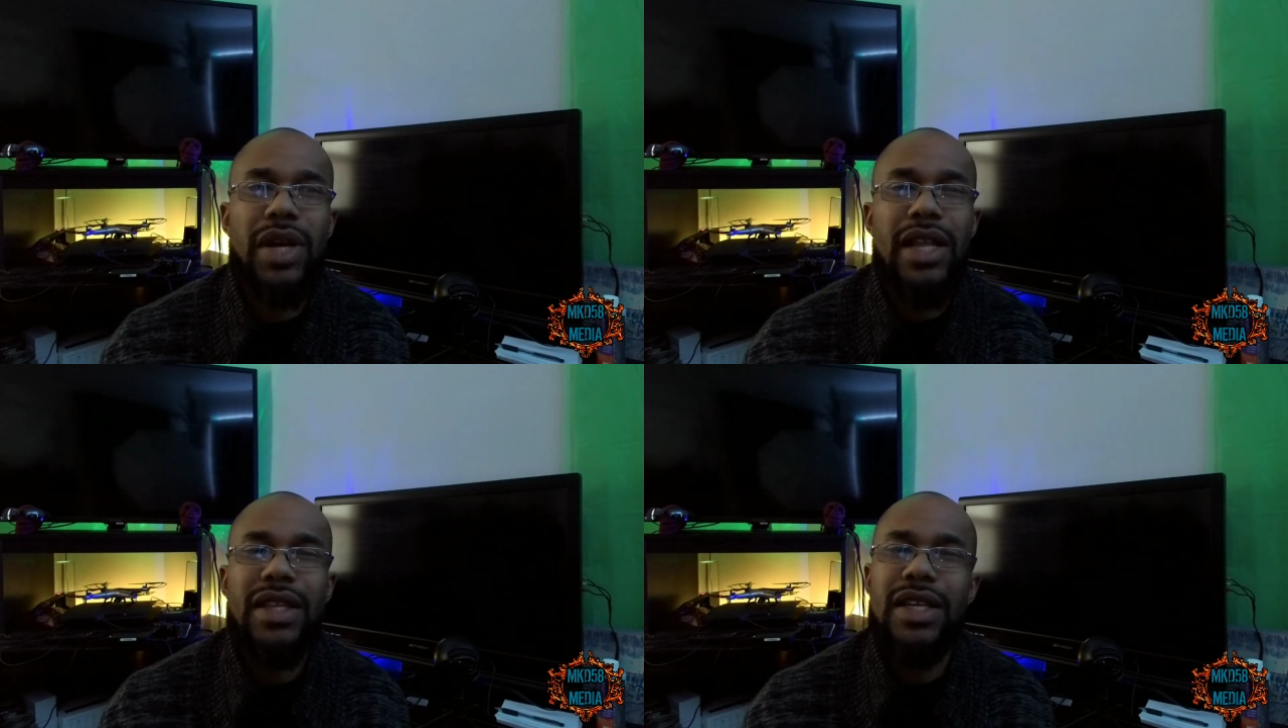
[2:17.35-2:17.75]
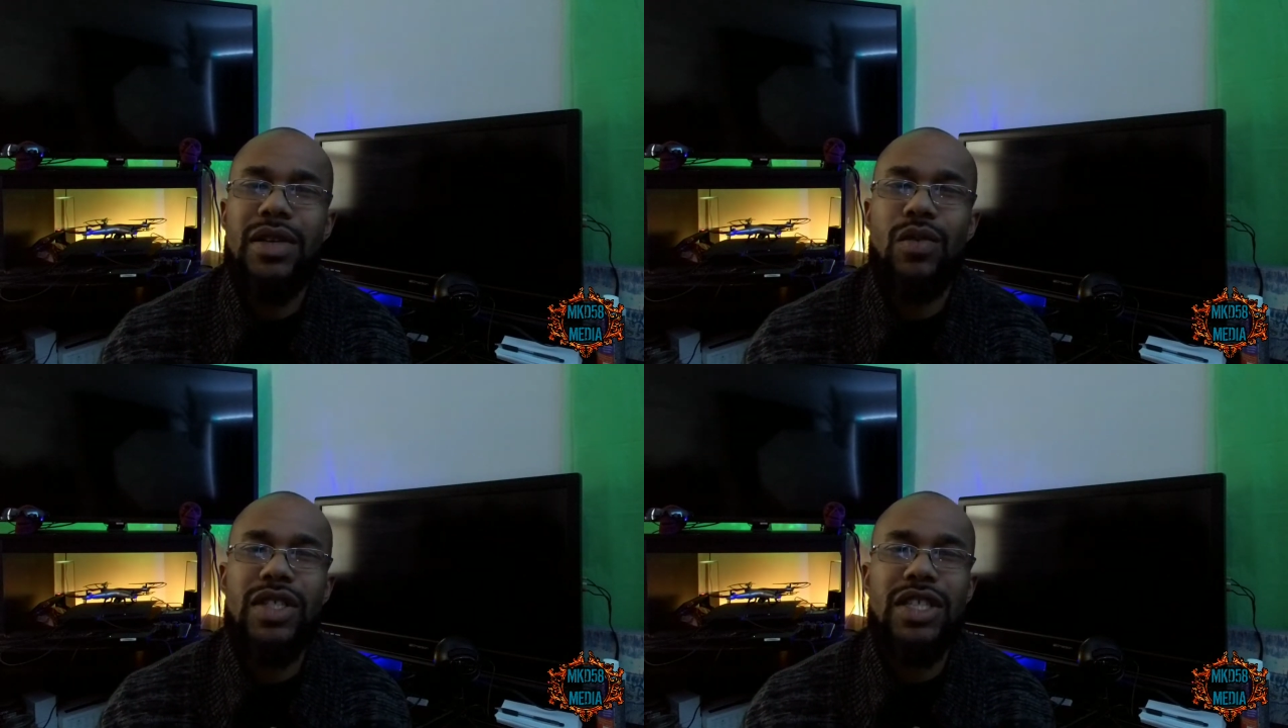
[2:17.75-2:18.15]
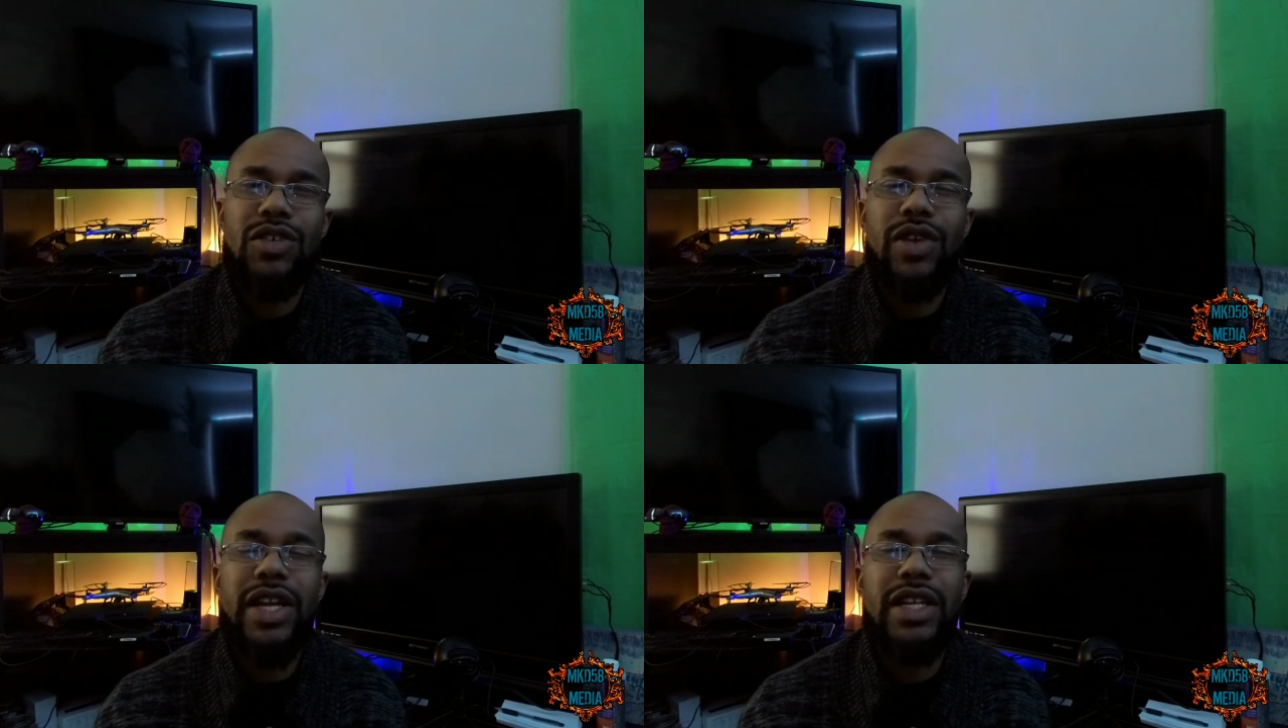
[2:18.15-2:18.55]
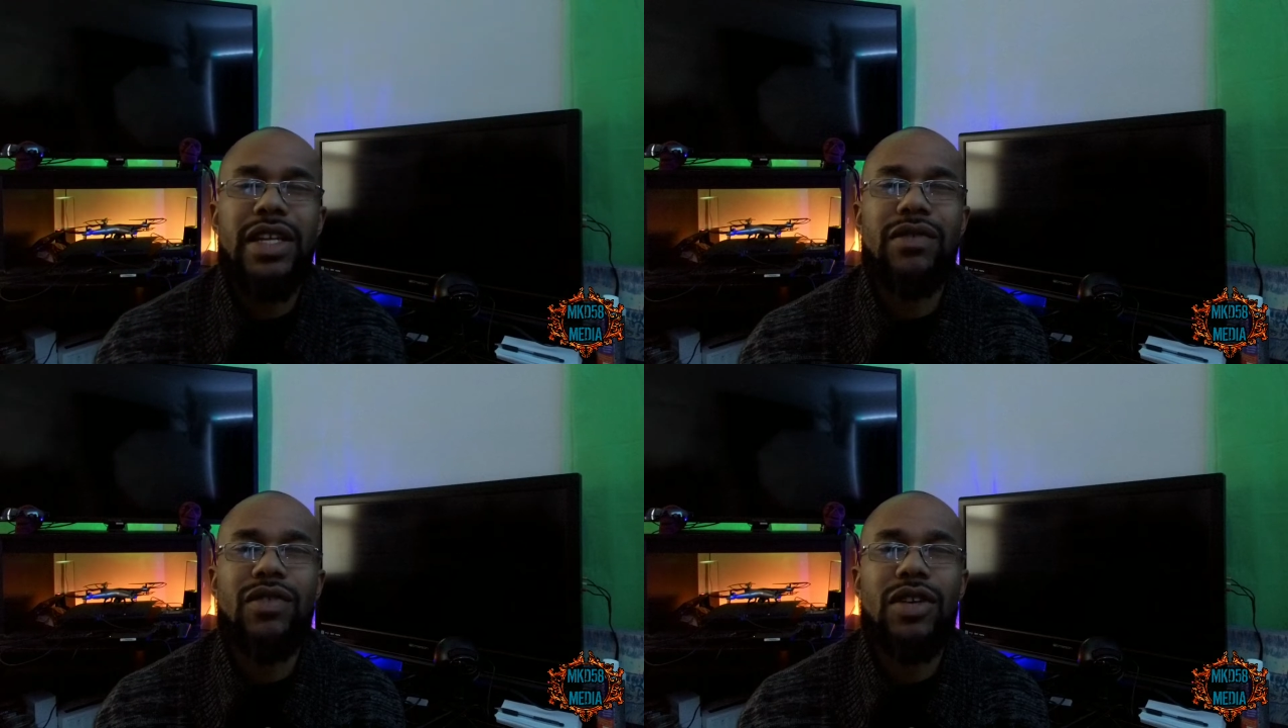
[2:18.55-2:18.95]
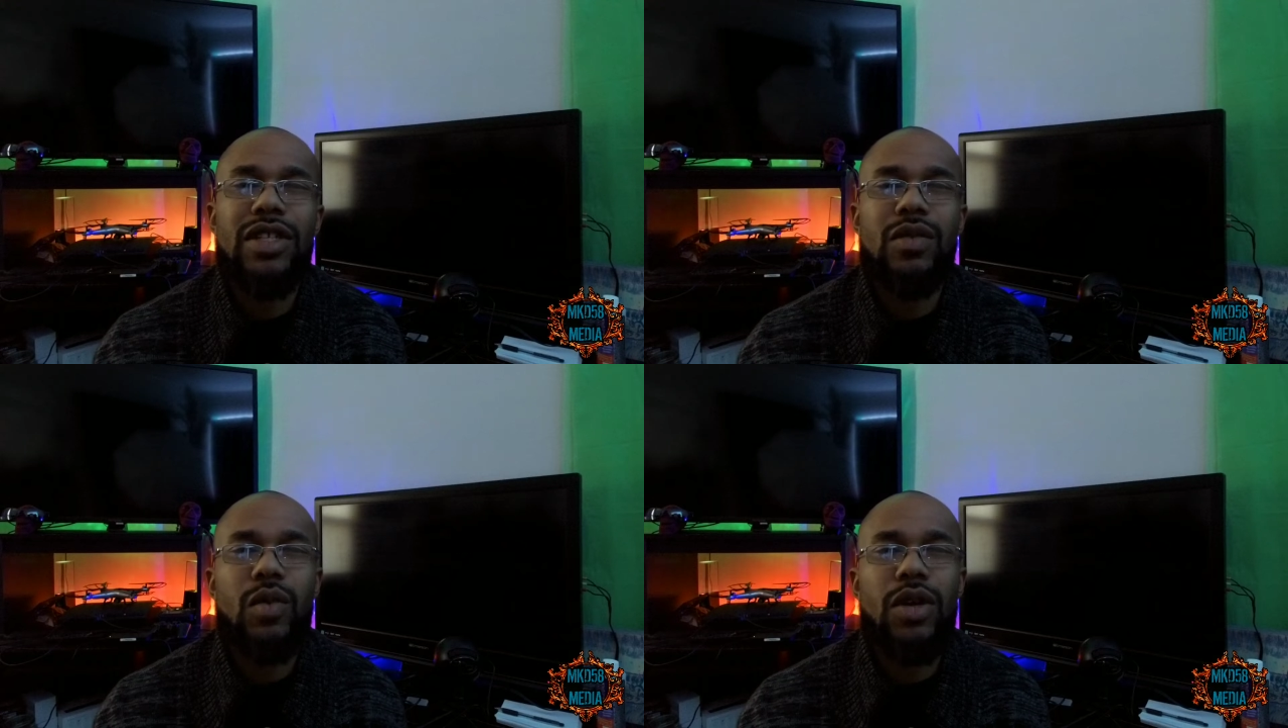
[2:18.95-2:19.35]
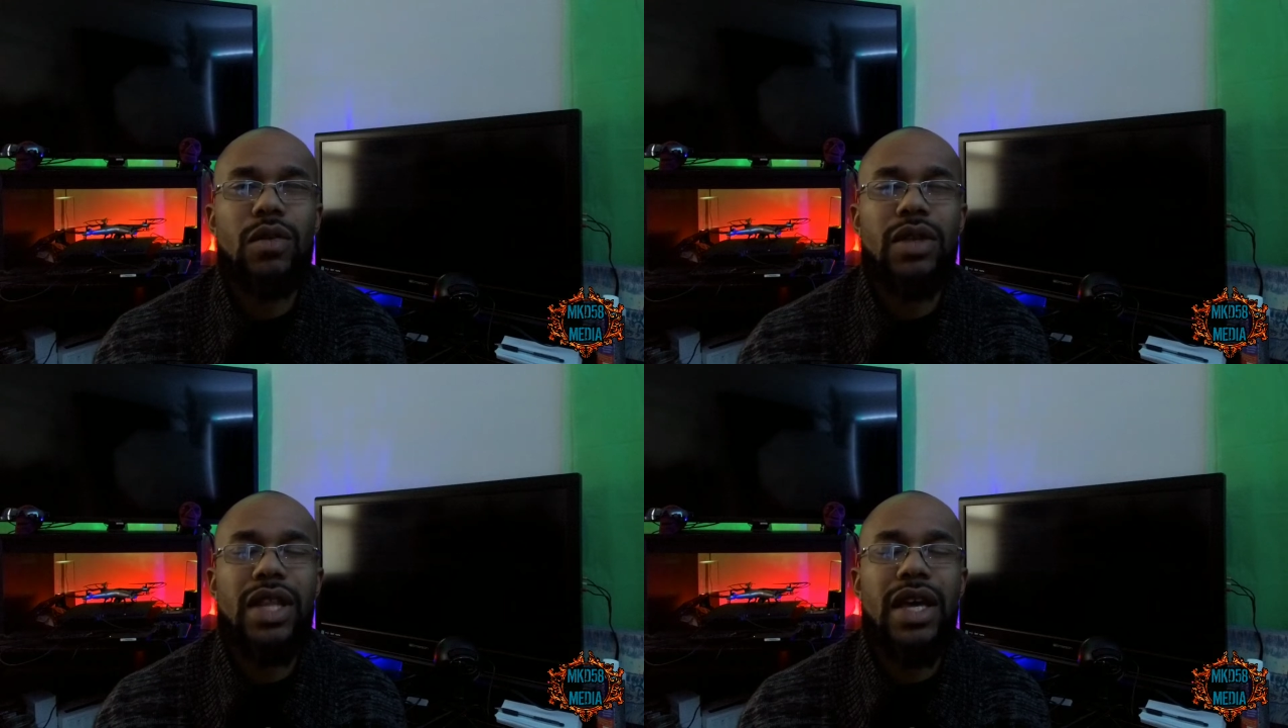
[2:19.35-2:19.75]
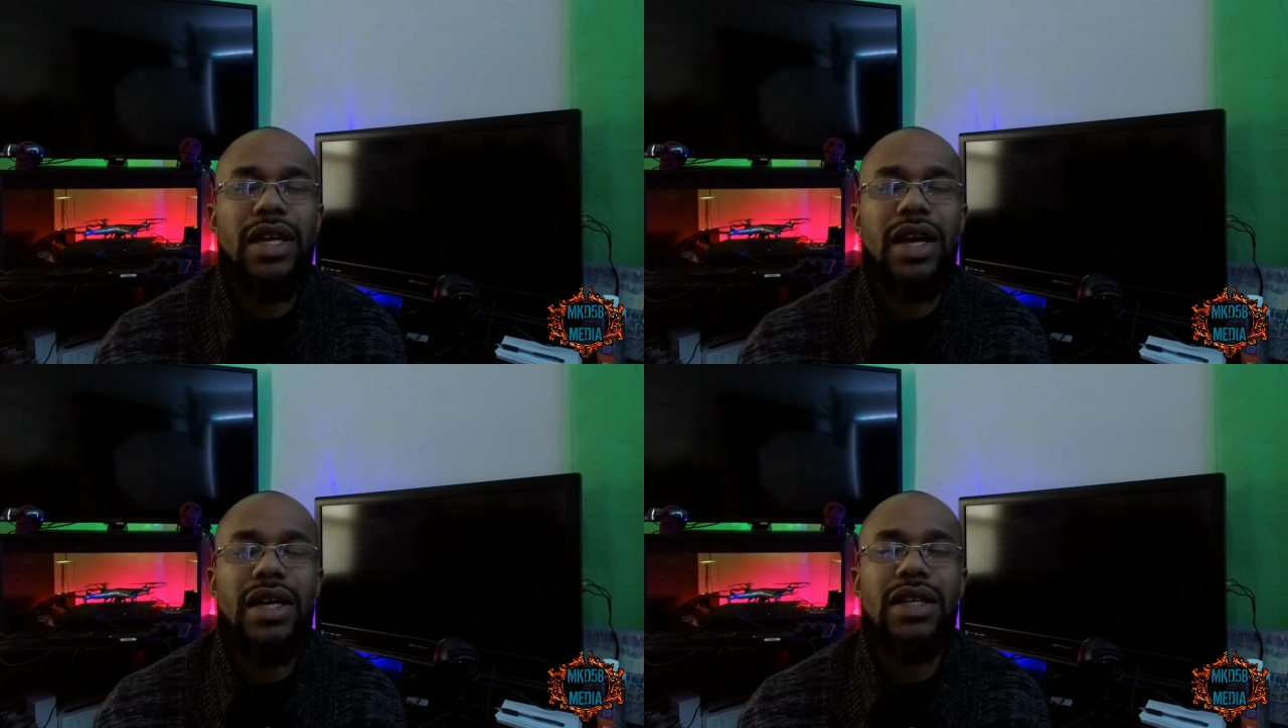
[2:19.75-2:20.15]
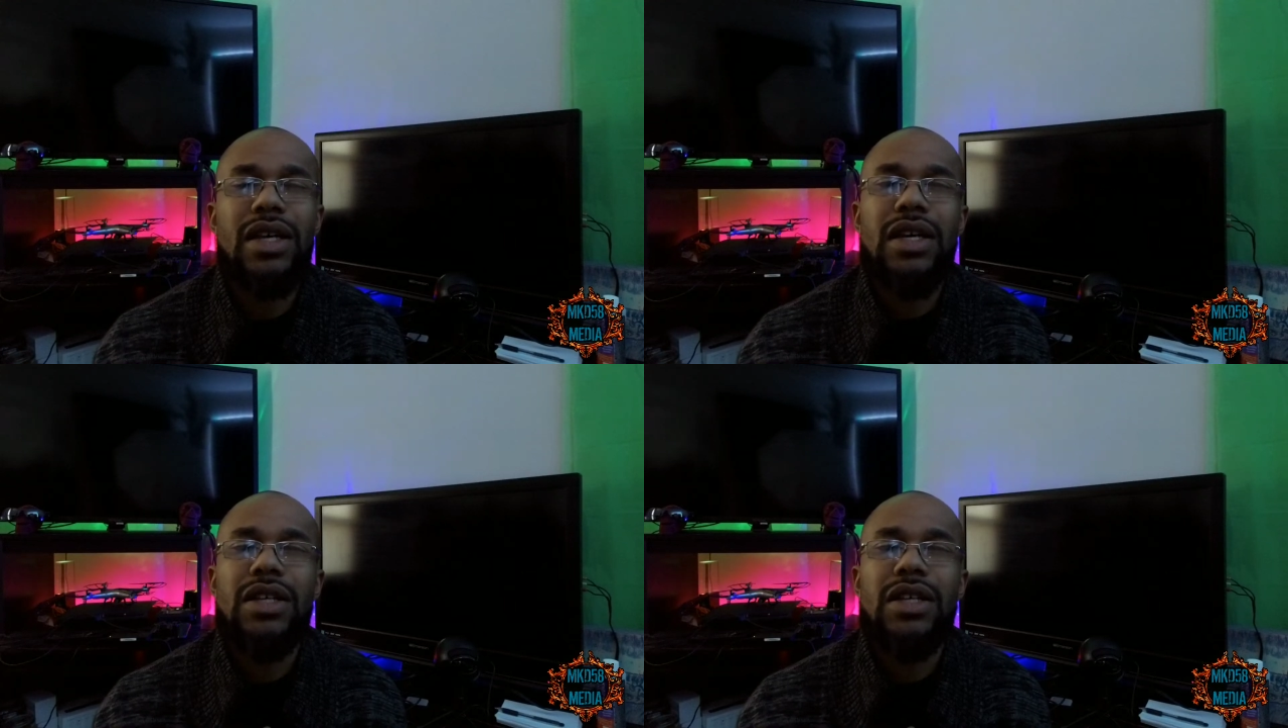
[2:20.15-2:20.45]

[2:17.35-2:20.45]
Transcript: but I think he wasn't credited for his work with that.